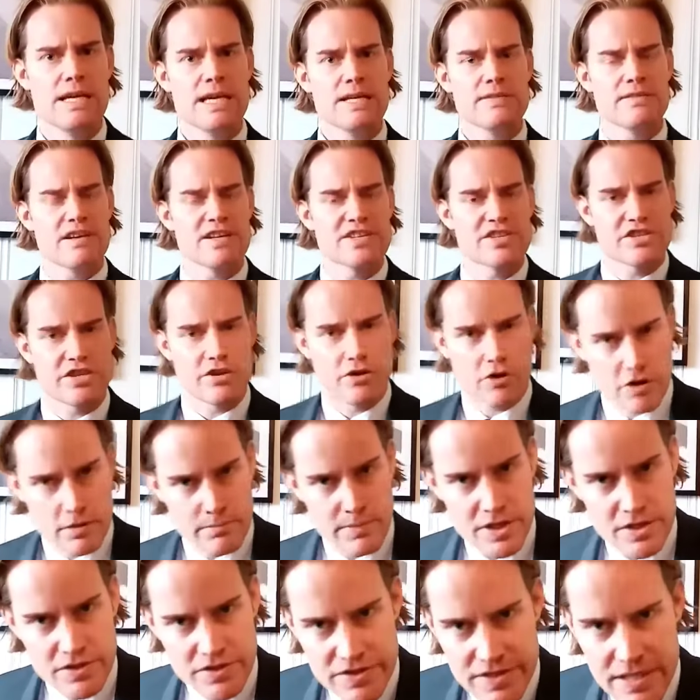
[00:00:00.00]
in their
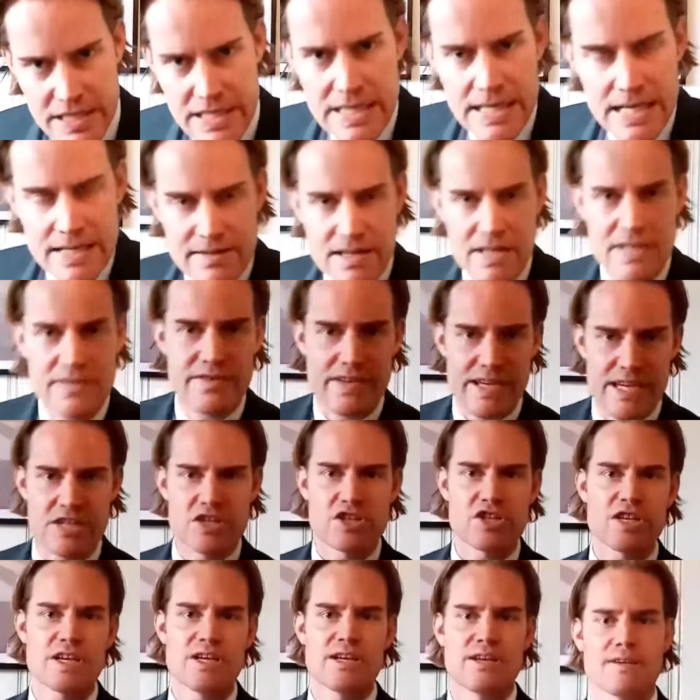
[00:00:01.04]
sermons, in their
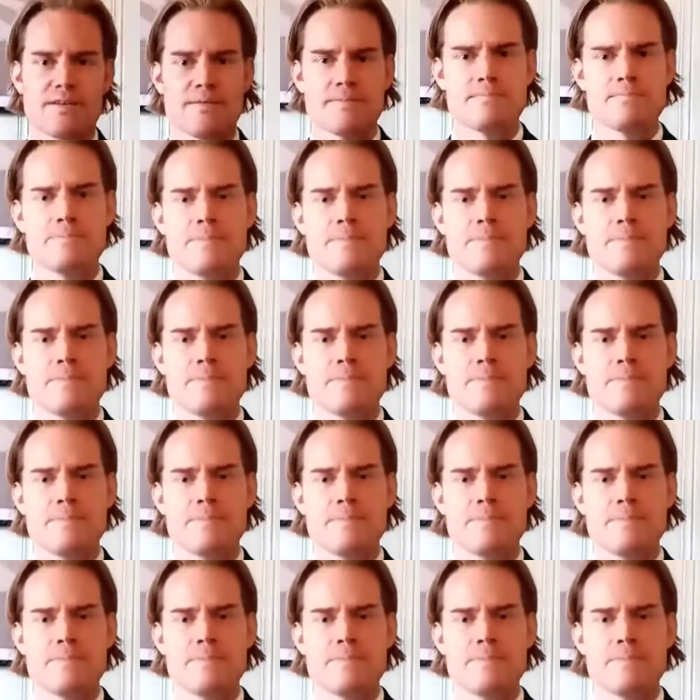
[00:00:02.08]
teaching.